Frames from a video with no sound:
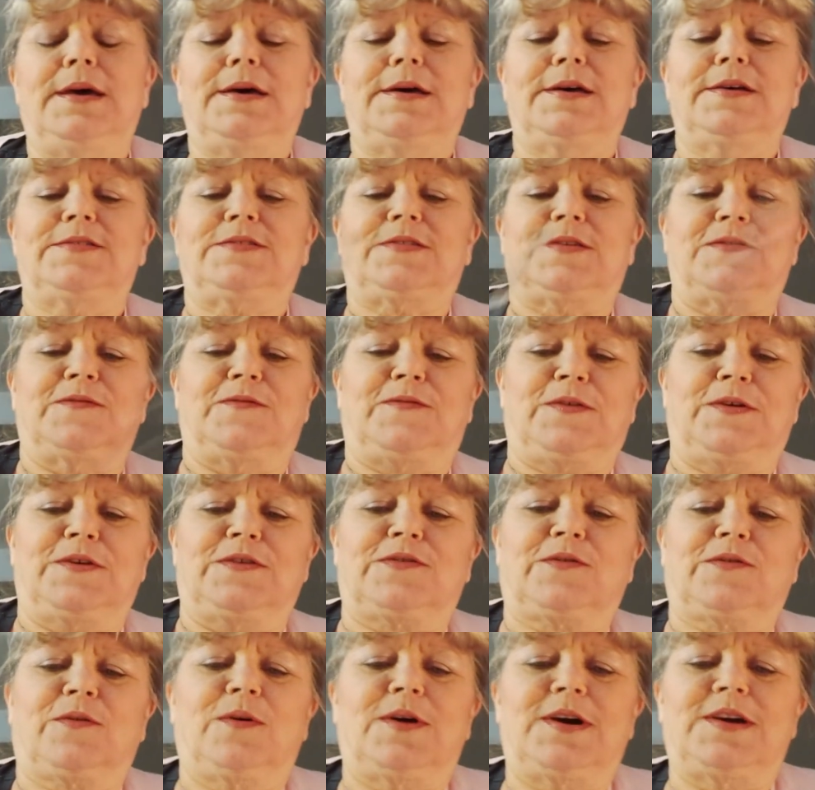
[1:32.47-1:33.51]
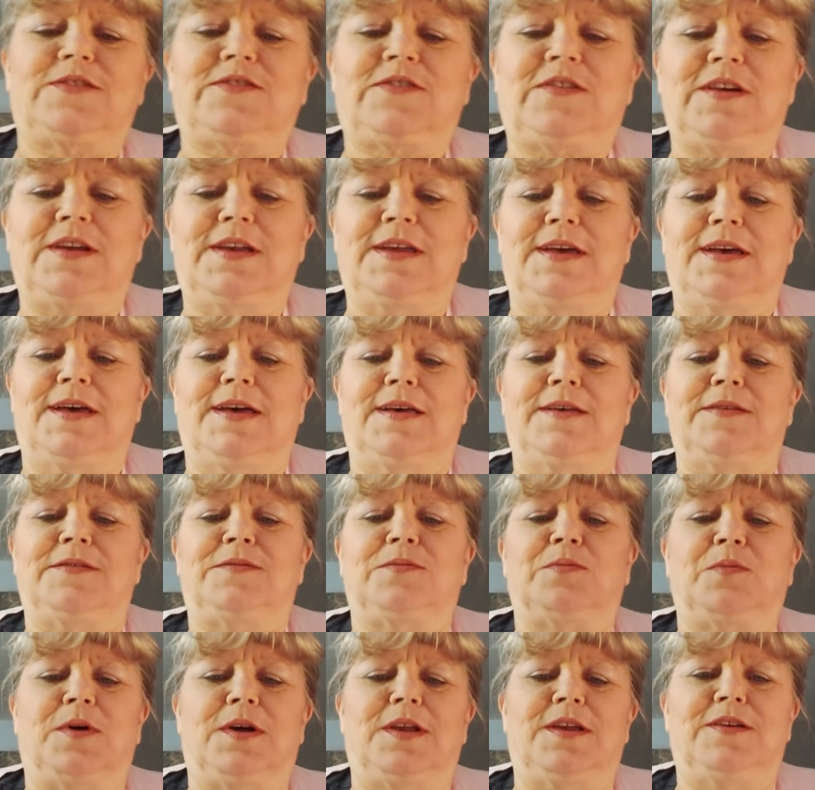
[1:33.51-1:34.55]
So the first question is,
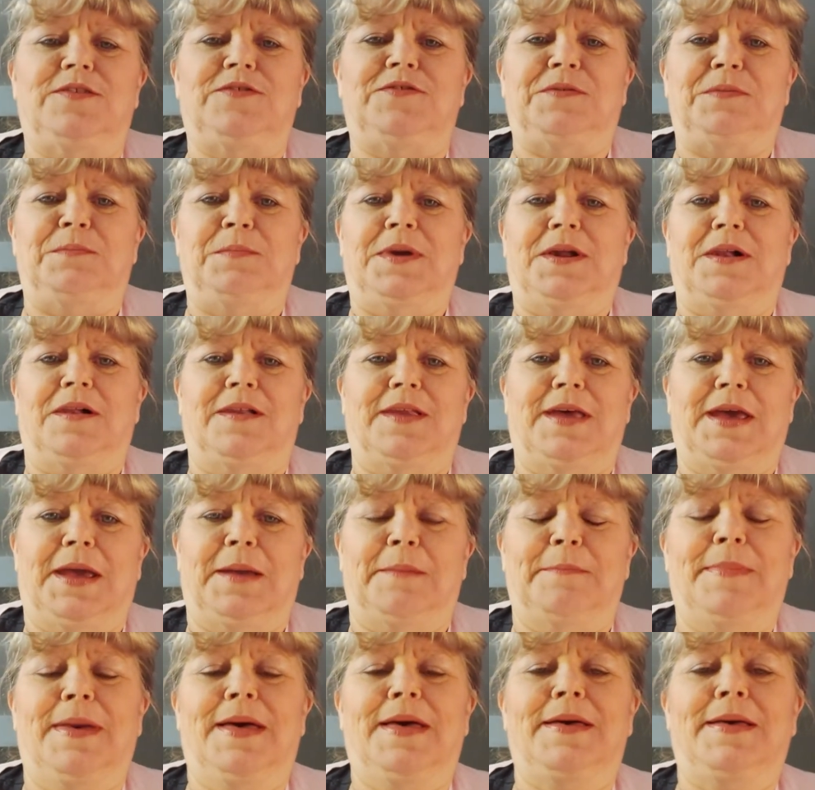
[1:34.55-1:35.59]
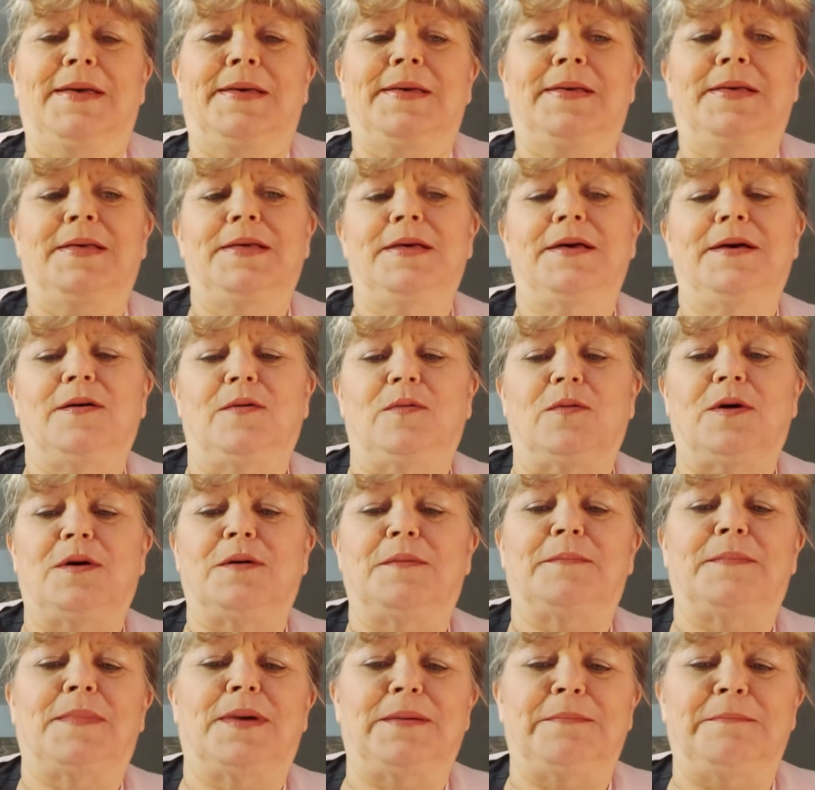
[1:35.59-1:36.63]
what is your middle name? Well,
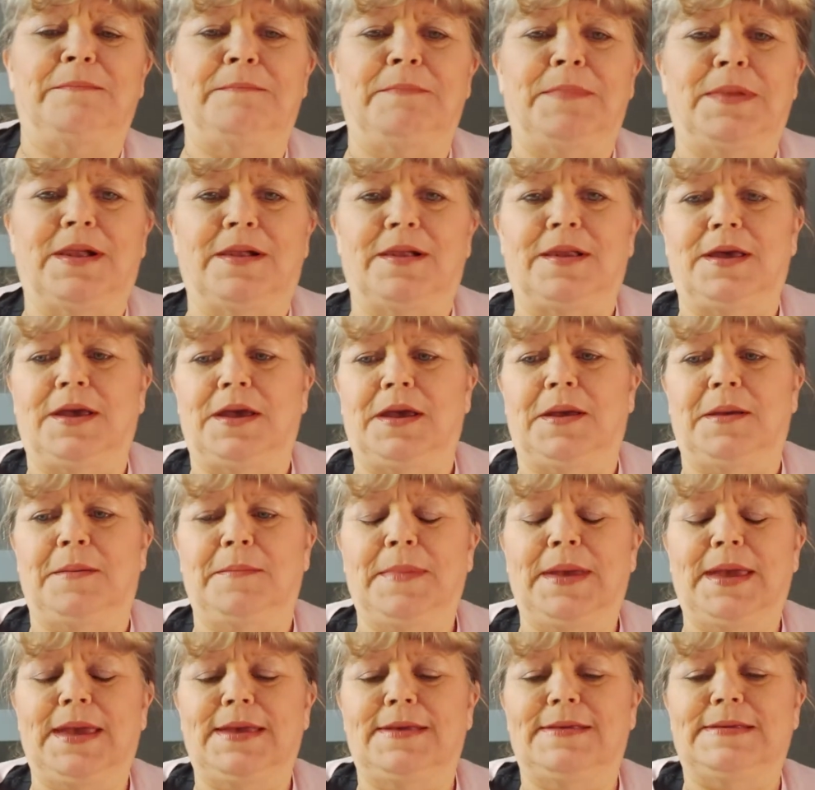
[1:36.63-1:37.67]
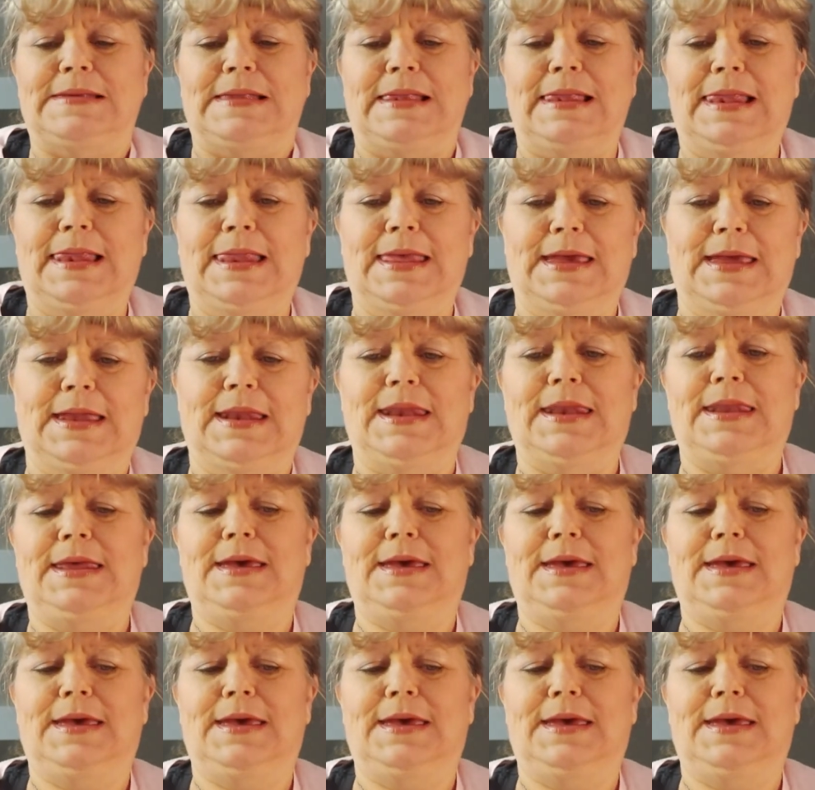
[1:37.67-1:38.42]
my middle name is Lynn.